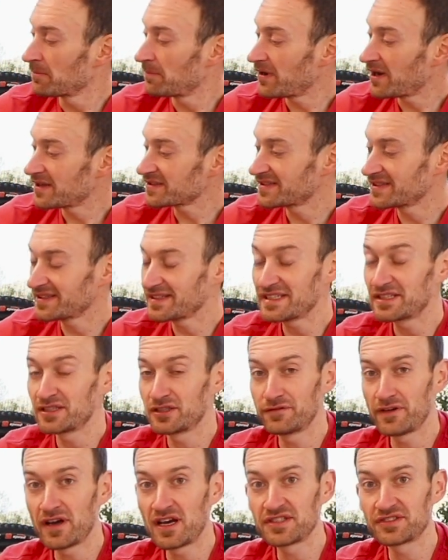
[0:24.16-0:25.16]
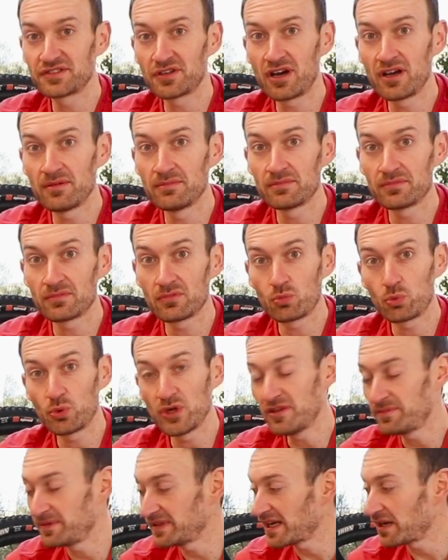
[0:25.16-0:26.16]
But this is the first time
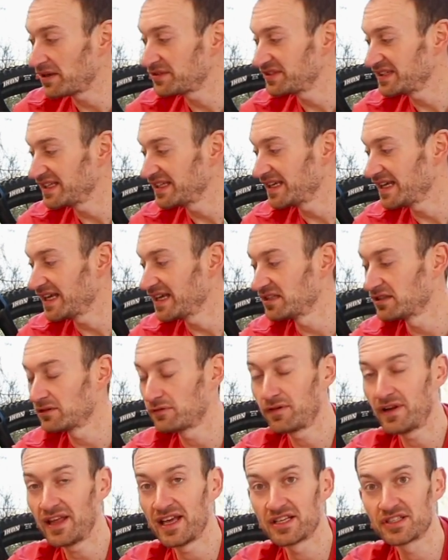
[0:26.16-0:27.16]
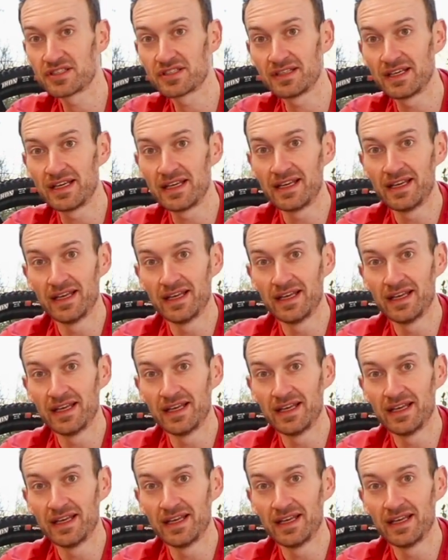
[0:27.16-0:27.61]
we've been able to see it in the flesh.